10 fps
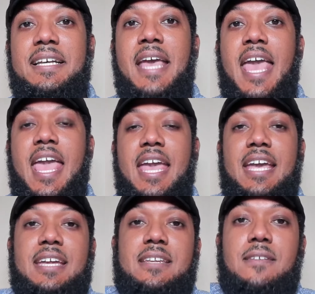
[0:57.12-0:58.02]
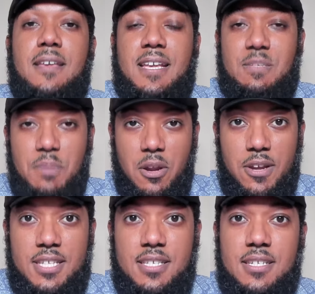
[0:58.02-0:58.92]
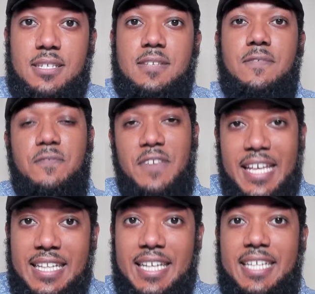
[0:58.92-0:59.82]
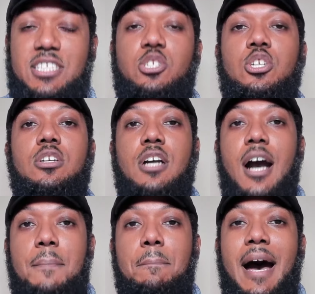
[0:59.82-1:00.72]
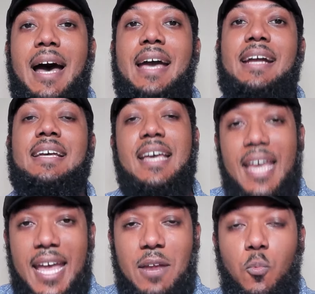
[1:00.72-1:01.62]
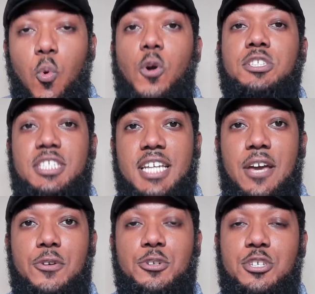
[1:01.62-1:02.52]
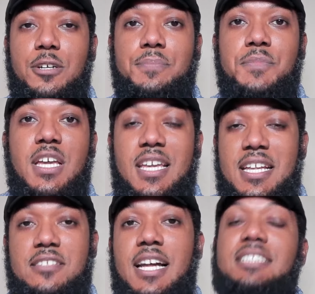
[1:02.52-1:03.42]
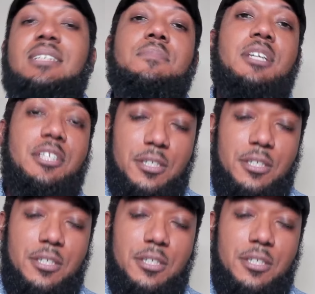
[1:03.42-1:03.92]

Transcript: and experiences, feelings to come back and work together. So it's not something new.